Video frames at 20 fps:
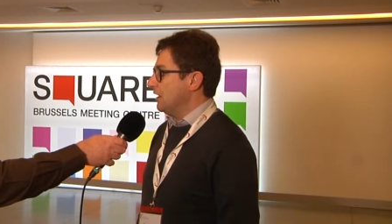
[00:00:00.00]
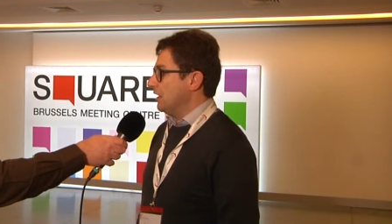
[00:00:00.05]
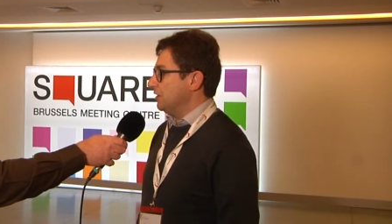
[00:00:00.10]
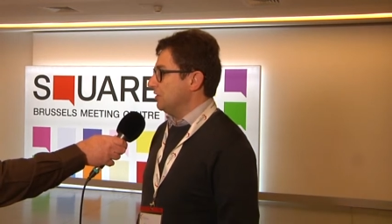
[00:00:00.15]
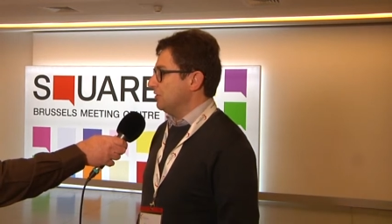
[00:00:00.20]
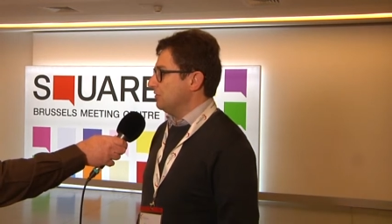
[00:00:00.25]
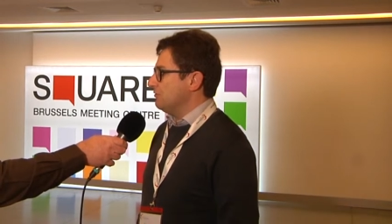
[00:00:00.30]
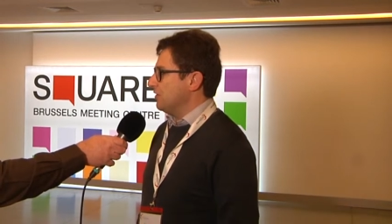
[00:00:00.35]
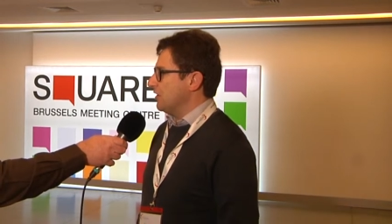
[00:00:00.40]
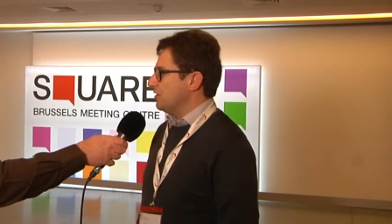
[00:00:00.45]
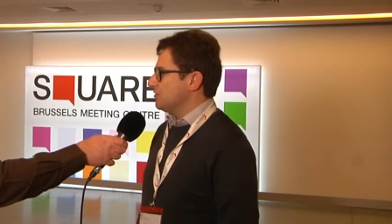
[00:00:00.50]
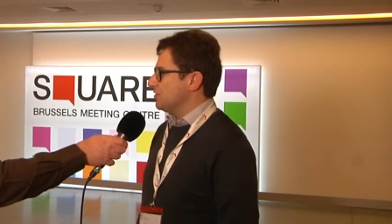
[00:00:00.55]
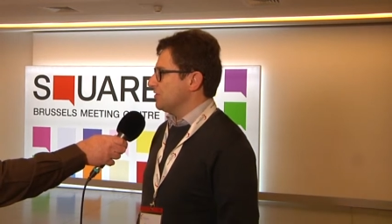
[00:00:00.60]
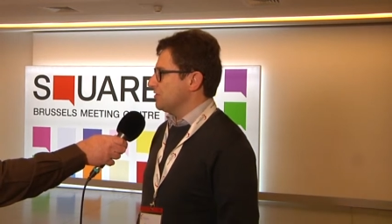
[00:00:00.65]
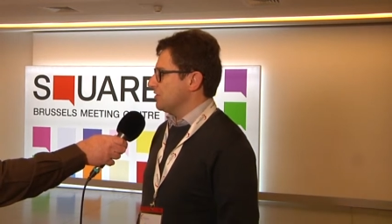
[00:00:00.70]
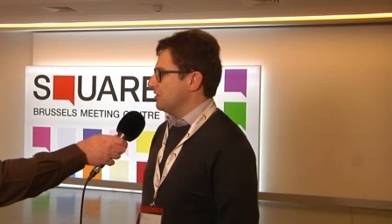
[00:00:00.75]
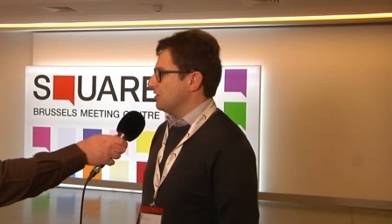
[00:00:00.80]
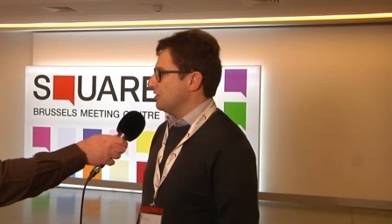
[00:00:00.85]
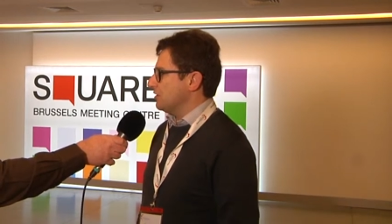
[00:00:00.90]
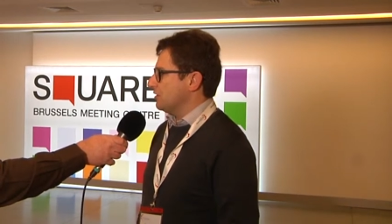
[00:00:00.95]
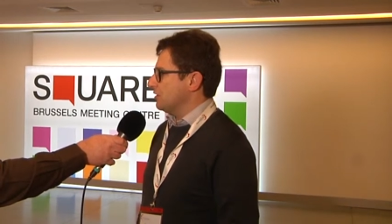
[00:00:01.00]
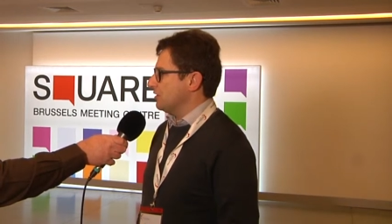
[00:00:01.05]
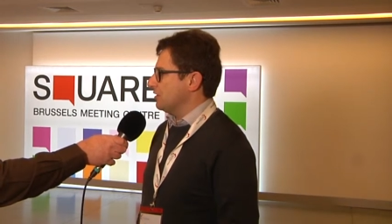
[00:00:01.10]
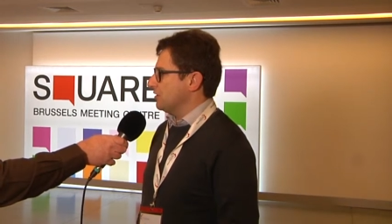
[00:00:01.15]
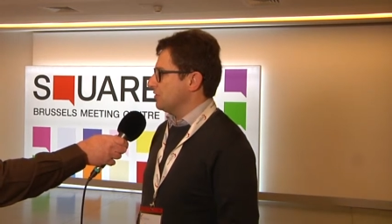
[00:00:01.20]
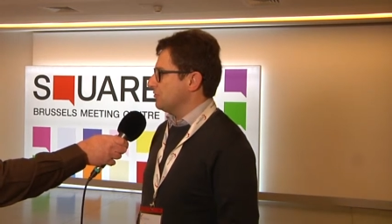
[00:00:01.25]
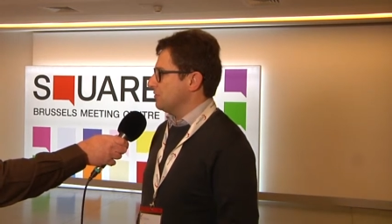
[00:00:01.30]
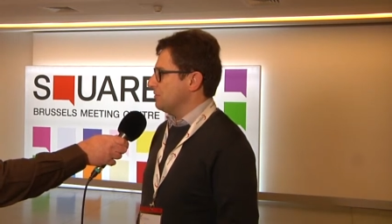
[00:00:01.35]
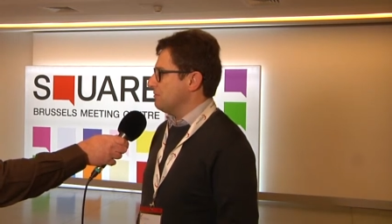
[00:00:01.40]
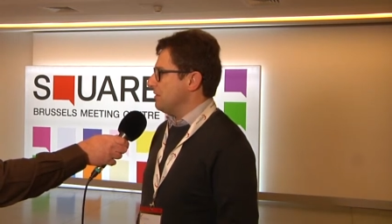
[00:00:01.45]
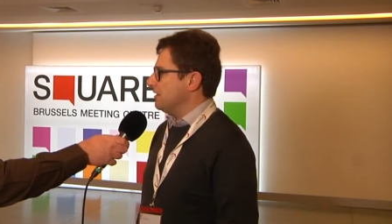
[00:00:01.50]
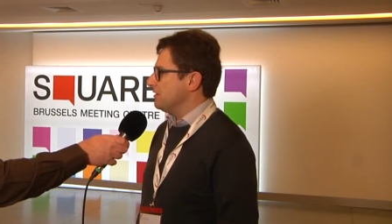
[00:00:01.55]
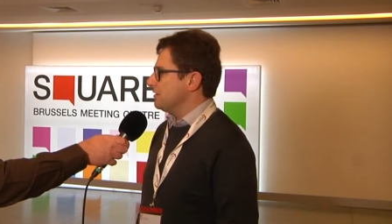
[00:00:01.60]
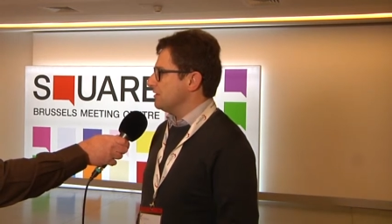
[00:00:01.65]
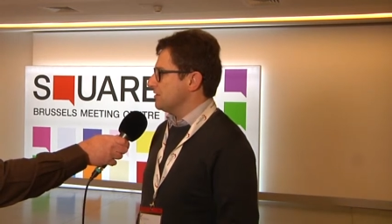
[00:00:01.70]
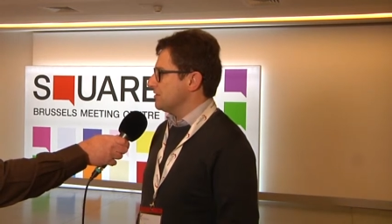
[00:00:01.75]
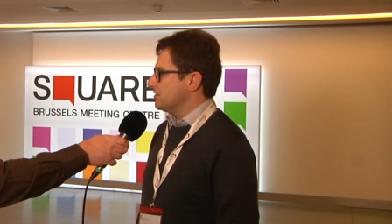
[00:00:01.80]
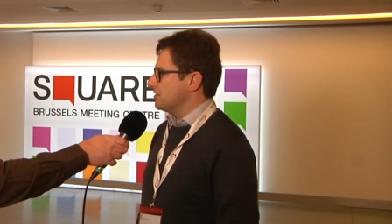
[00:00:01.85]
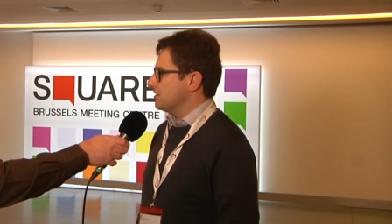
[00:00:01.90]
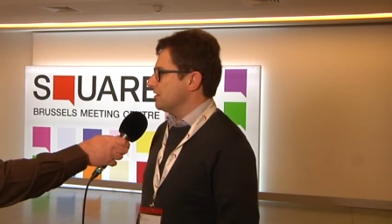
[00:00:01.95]
And the advances are, are, are
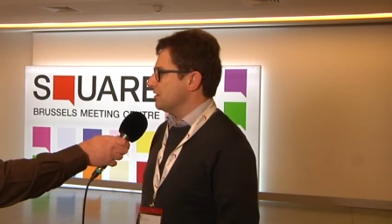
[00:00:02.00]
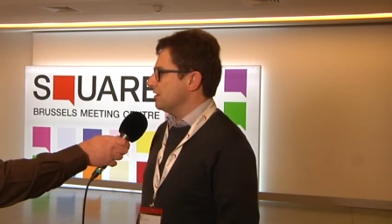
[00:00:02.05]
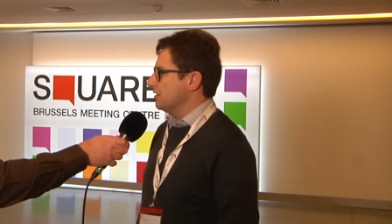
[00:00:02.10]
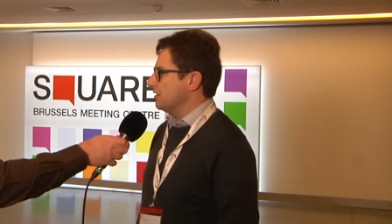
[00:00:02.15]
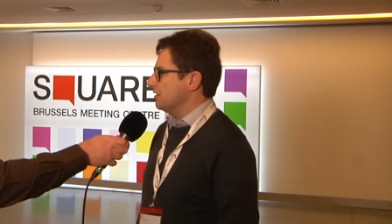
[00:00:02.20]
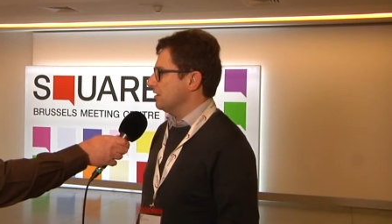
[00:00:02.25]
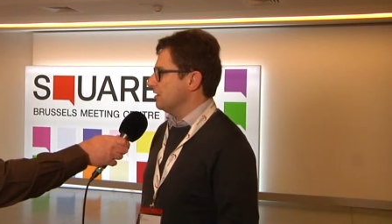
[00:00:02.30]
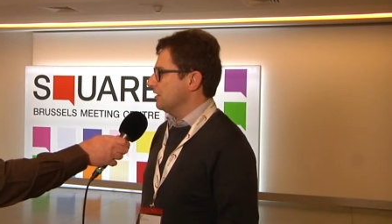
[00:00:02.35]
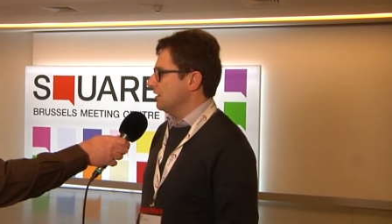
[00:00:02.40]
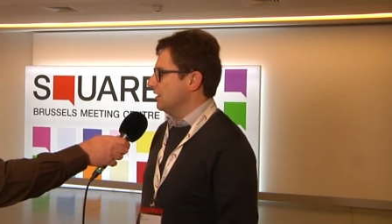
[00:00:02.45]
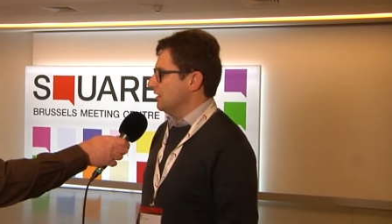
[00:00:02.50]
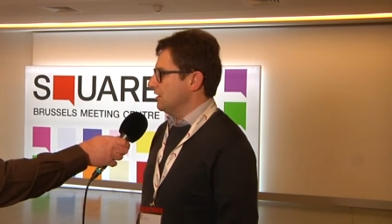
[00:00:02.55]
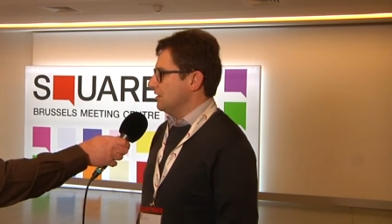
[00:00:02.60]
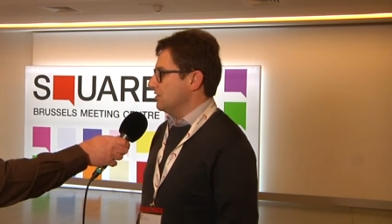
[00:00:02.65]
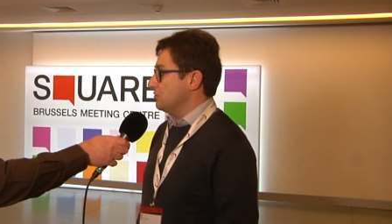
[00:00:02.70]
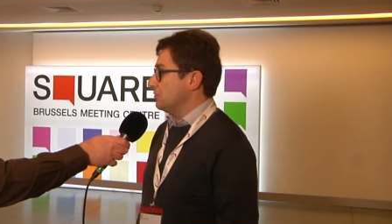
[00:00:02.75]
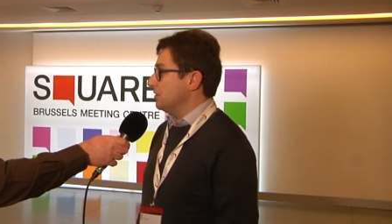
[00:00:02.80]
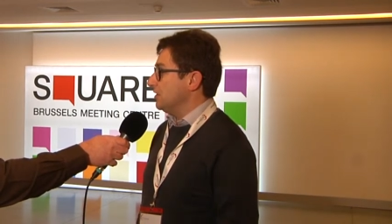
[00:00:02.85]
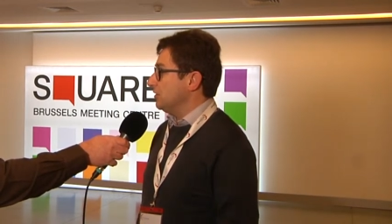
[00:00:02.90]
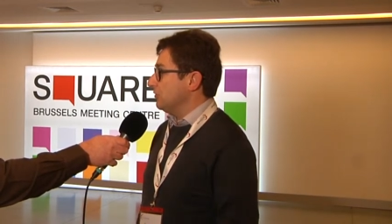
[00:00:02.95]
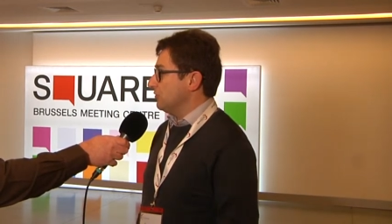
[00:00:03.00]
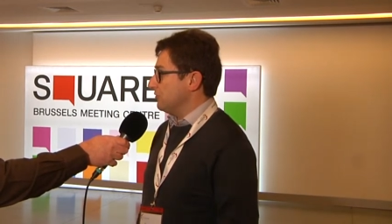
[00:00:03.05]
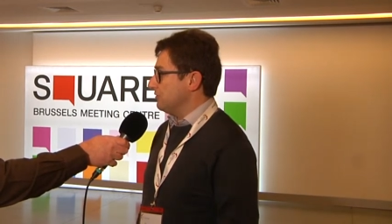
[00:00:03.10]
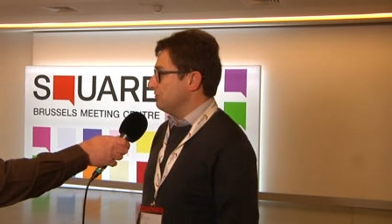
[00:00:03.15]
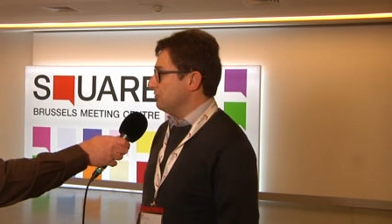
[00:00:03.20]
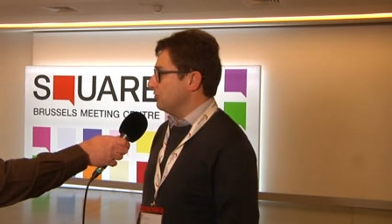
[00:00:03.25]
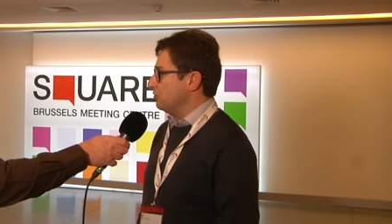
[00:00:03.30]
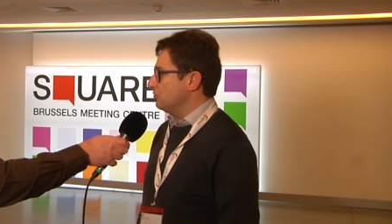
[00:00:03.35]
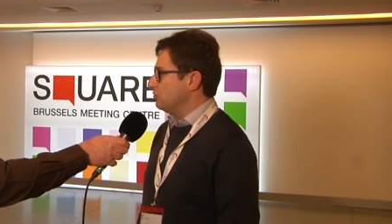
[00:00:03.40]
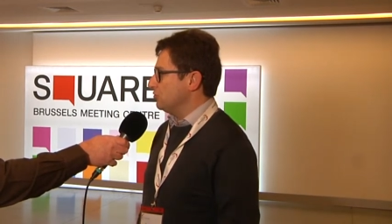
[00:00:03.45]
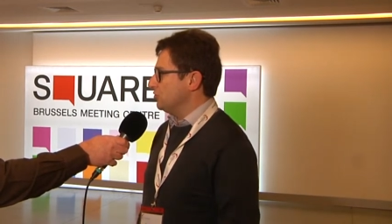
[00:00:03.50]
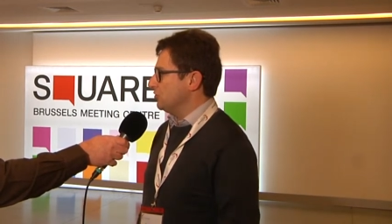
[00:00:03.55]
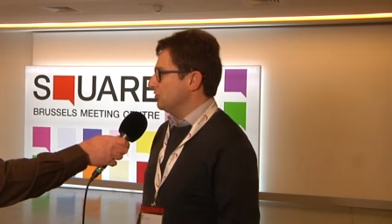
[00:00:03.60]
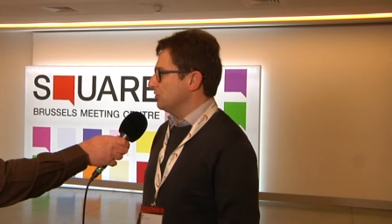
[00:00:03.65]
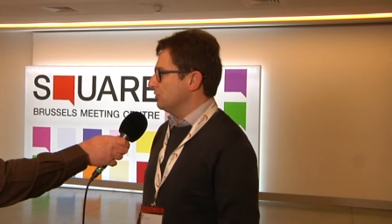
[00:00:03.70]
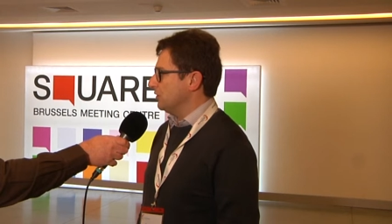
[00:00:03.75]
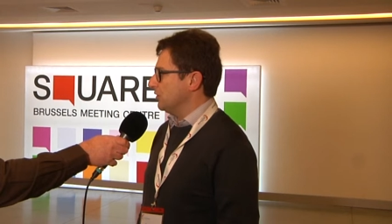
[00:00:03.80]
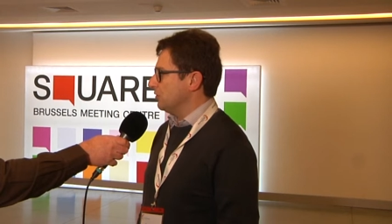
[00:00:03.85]
tremendous. Uh, it's really a revolution.